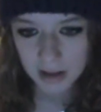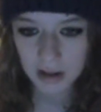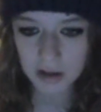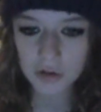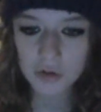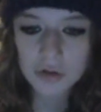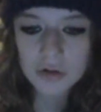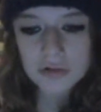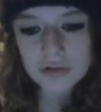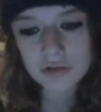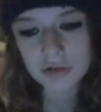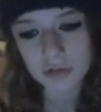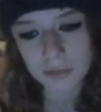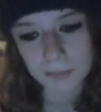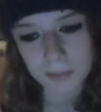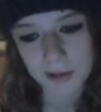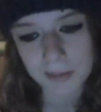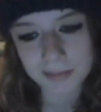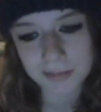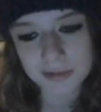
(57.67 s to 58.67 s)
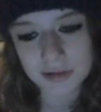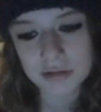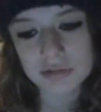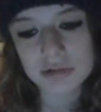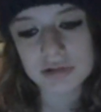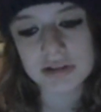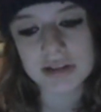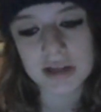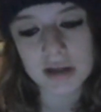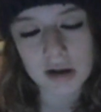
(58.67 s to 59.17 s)
And also, people
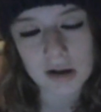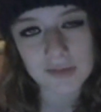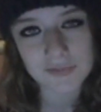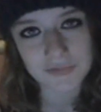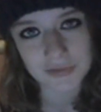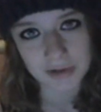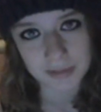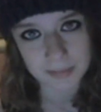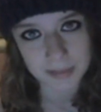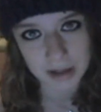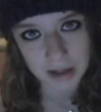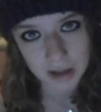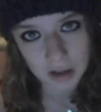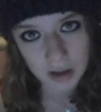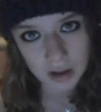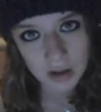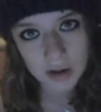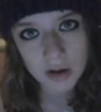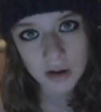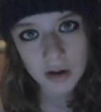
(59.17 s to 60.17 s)
who stick up for me,